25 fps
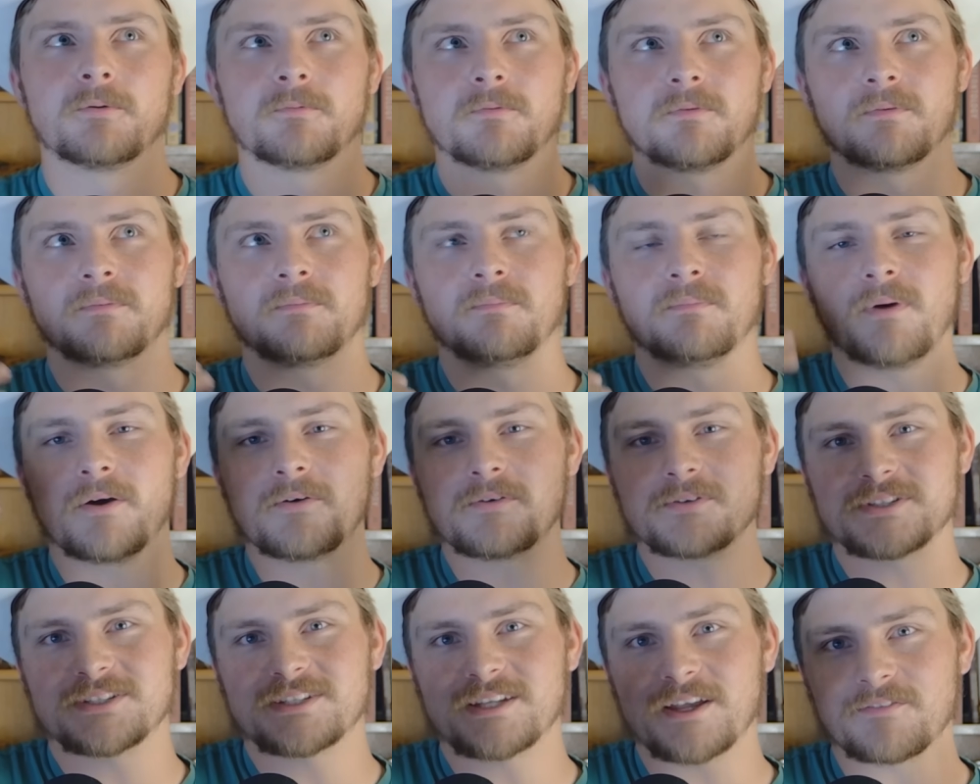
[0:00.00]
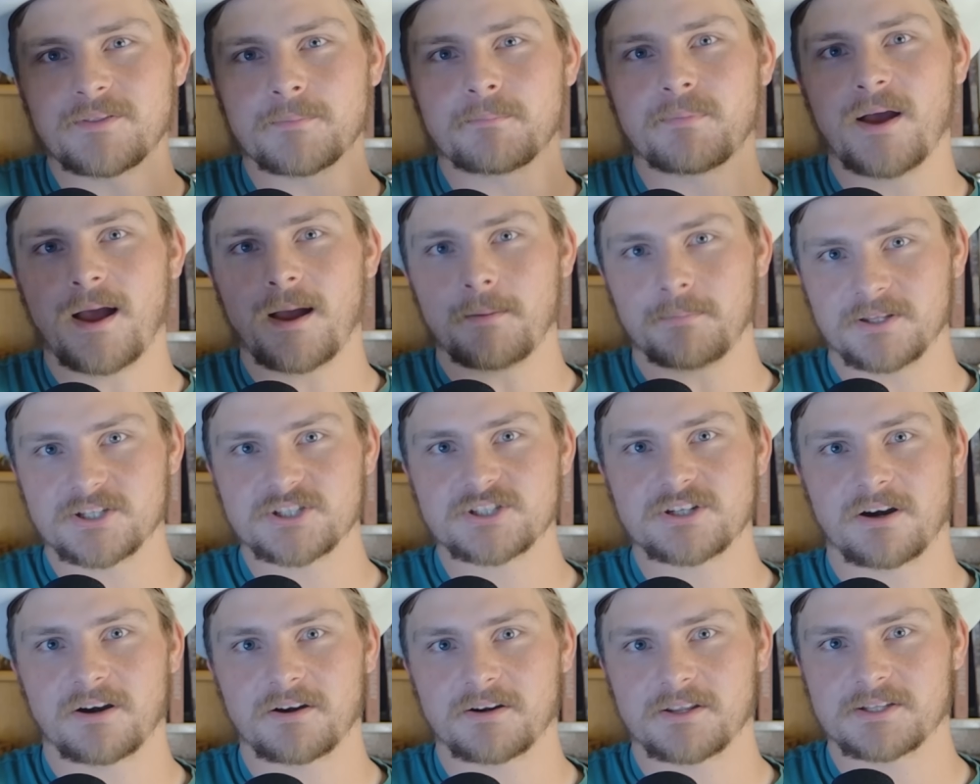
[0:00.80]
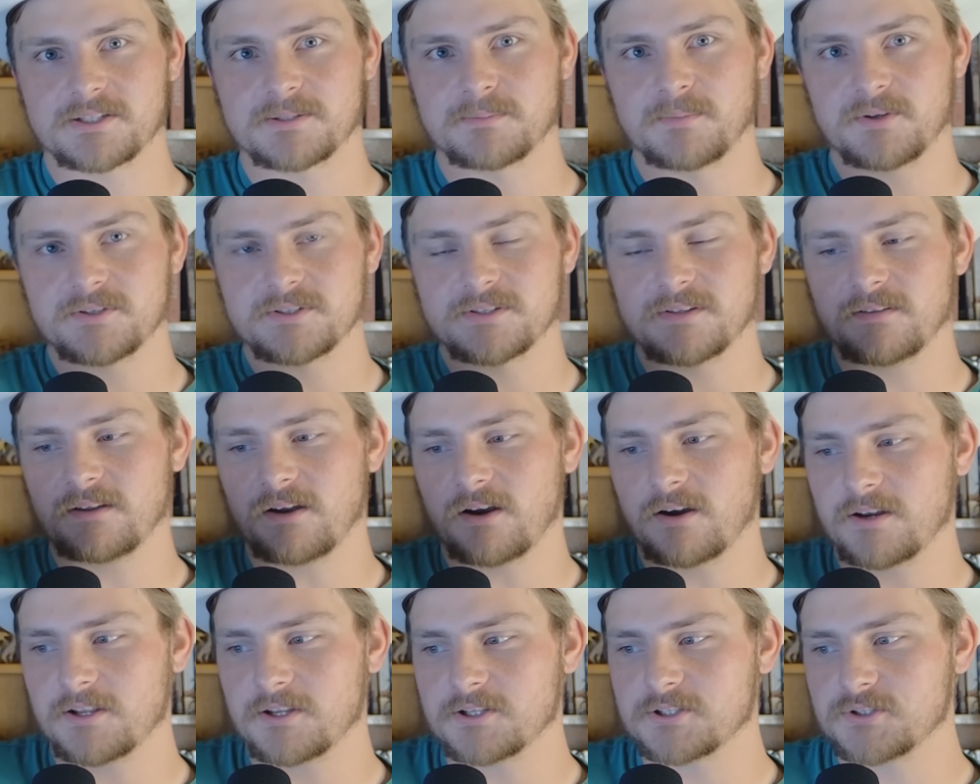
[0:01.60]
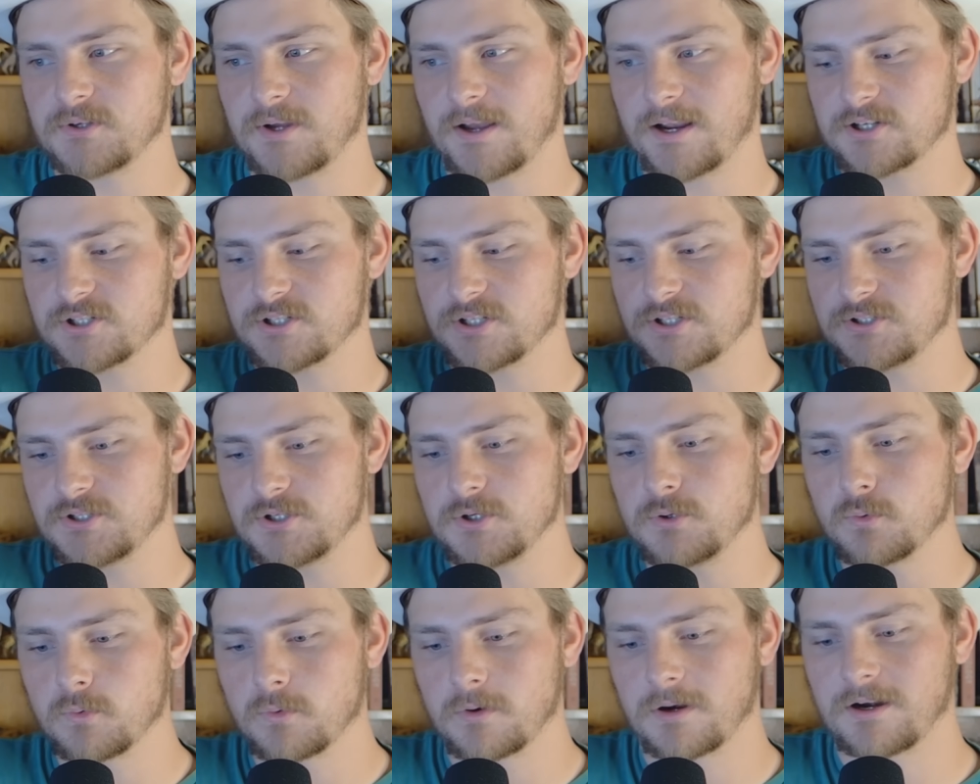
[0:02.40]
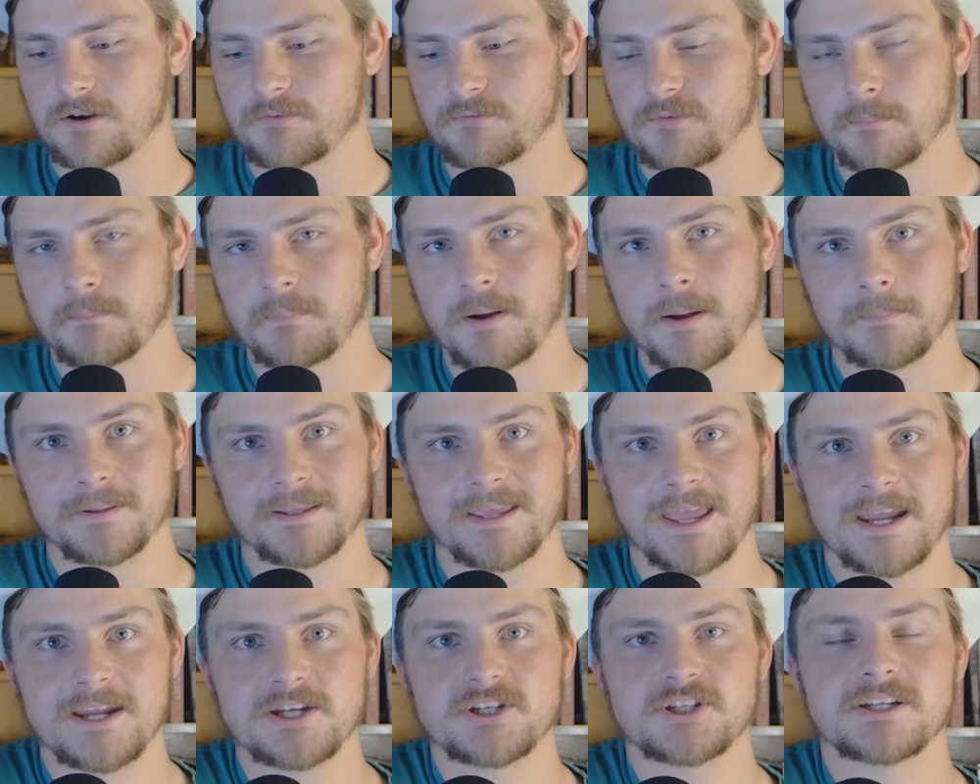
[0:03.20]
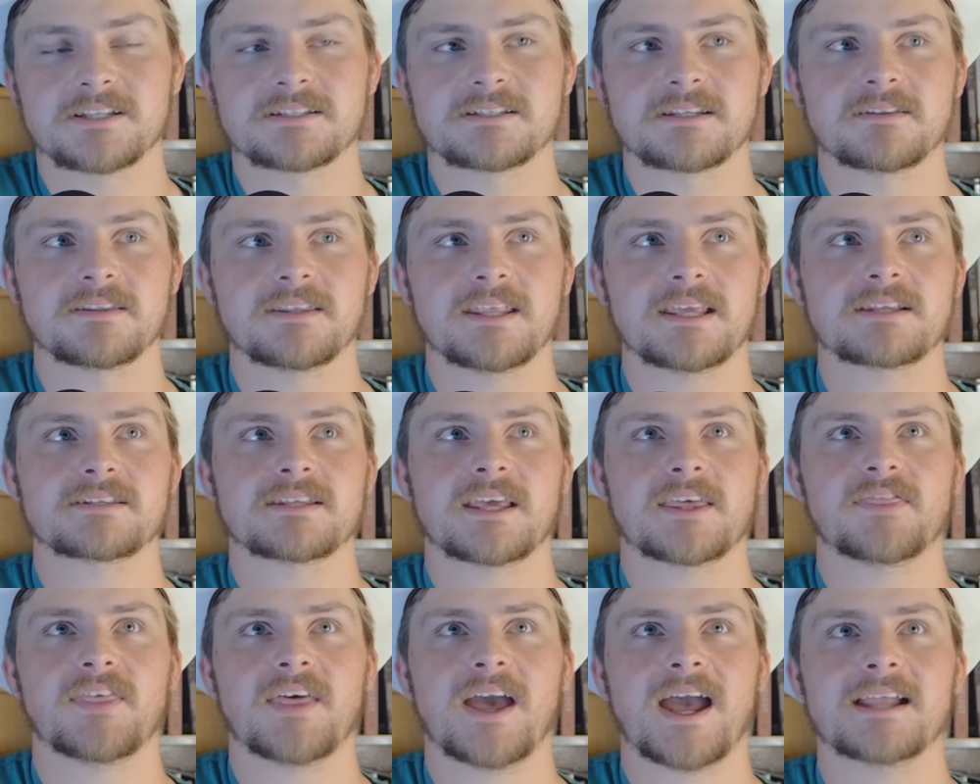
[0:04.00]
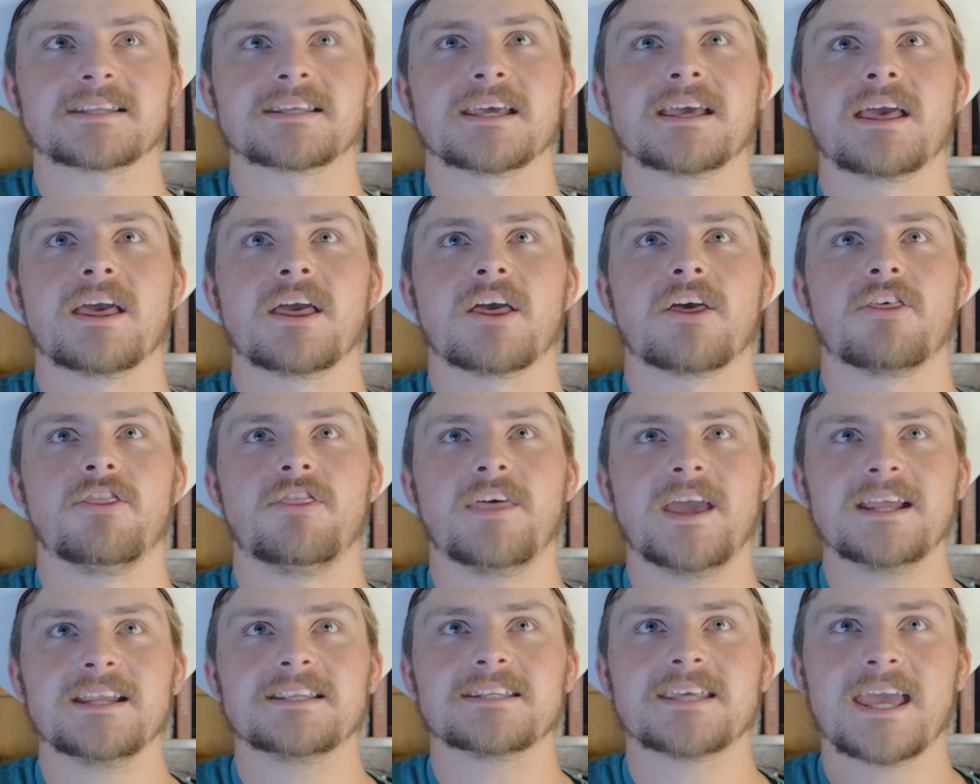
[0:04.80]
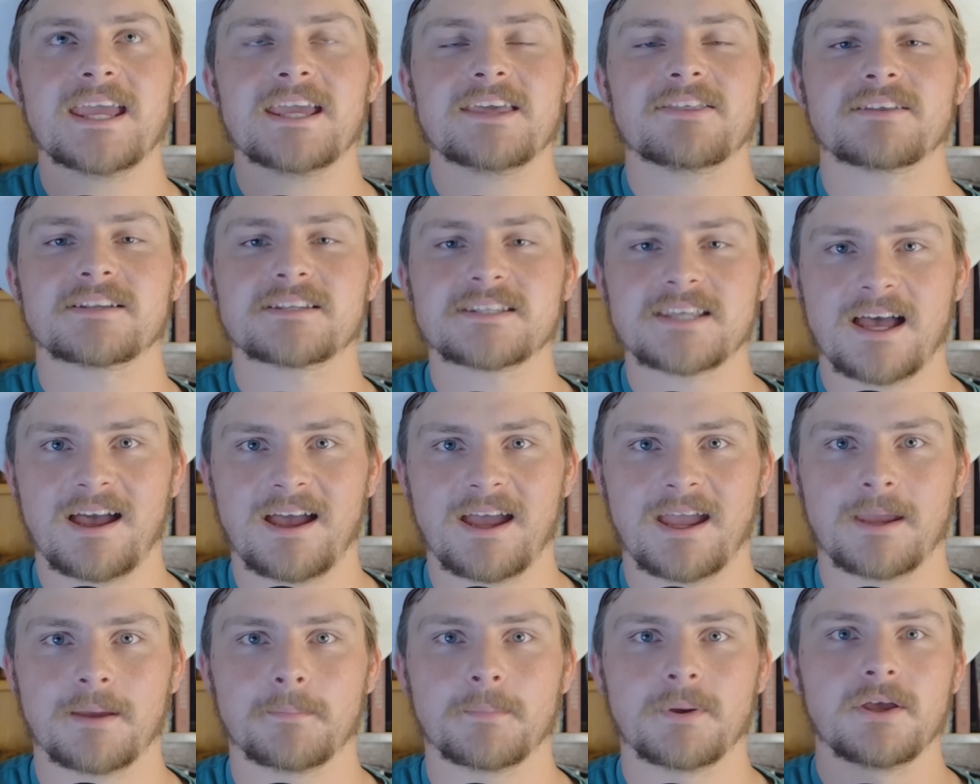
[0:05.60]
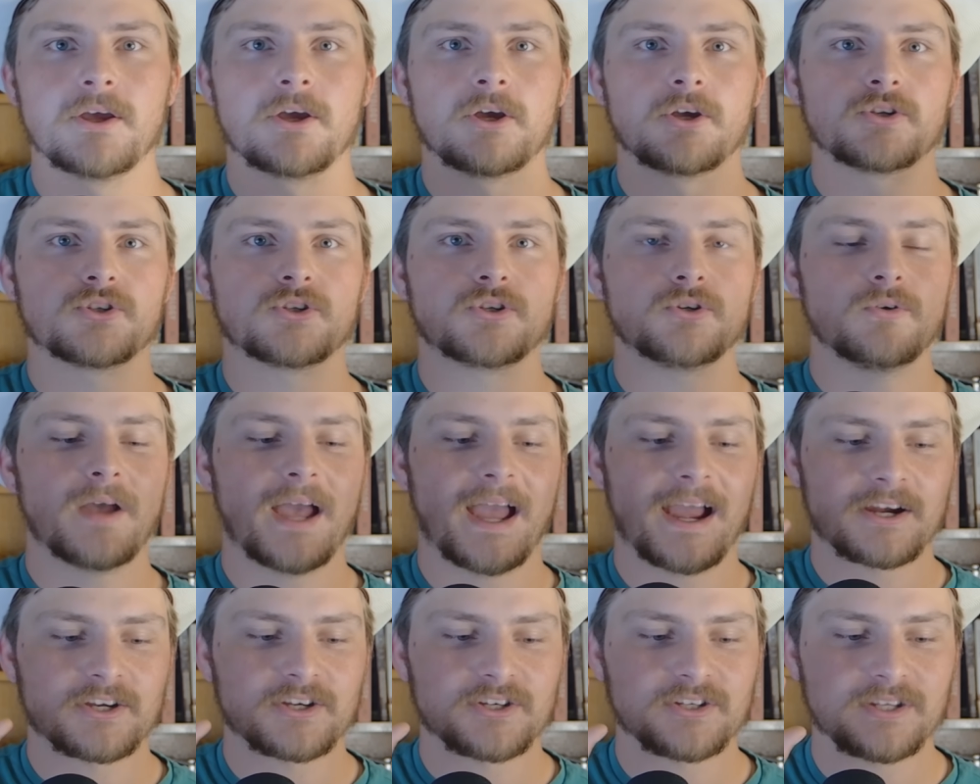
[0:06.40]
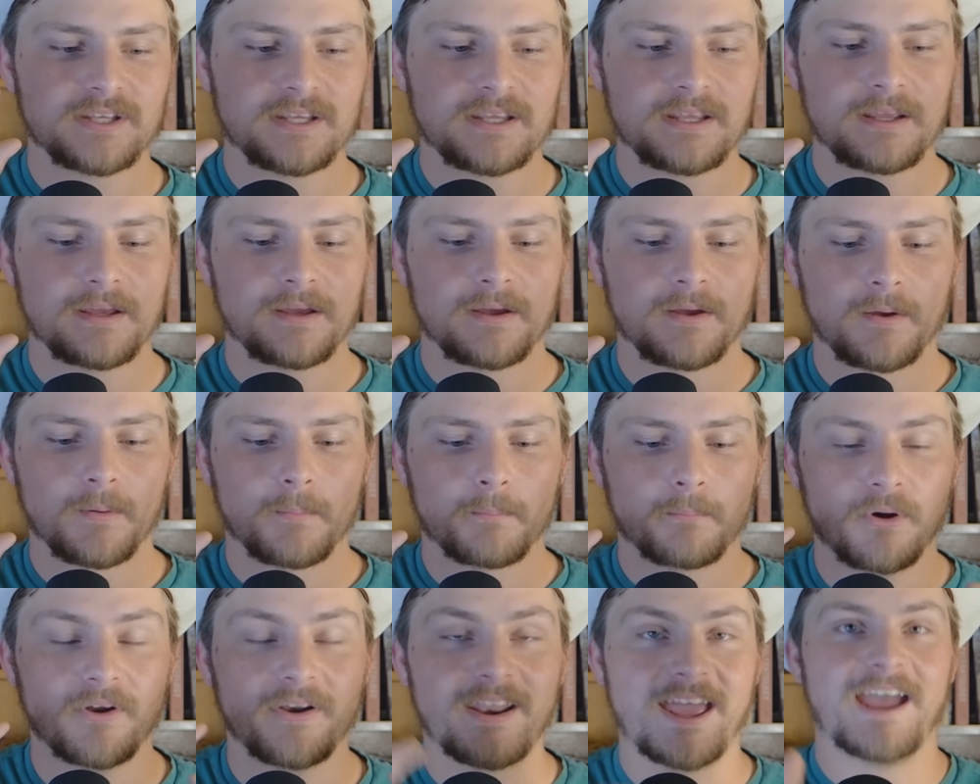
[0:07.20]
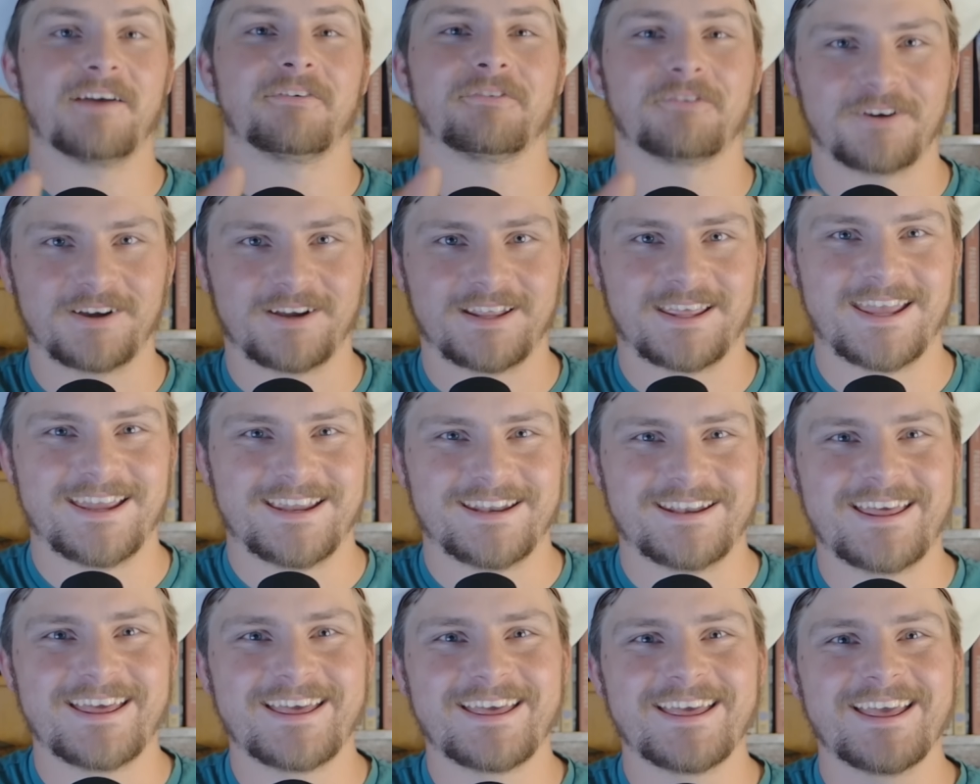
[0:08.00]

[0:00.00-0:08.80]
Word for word: most of the published artists, most of the artists who actually do work for publications and things like that, they take the time to actually put effort in.